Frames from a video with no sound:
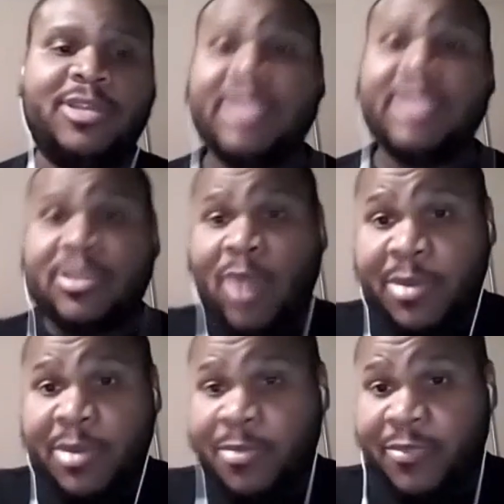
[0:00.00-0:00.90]
This is why
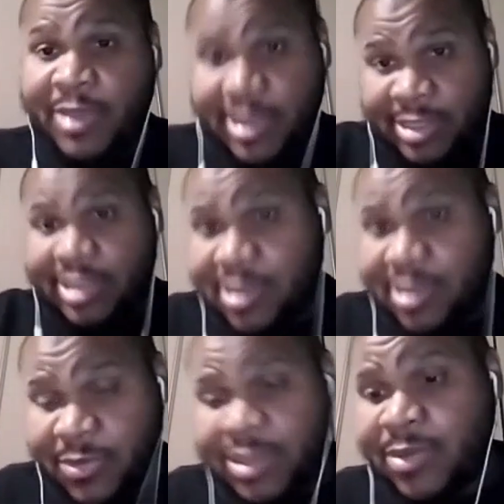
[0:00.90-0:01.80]
we is in the
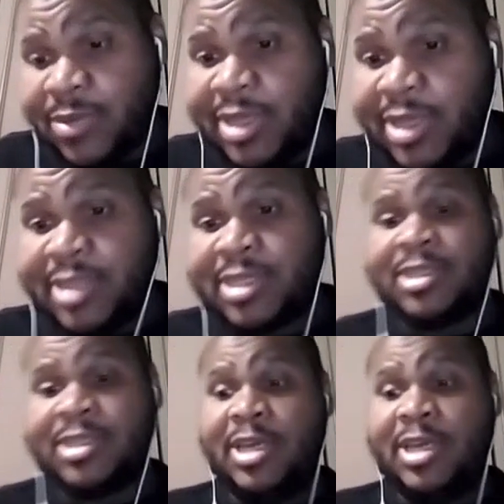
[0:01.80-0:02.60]
situation that we in is because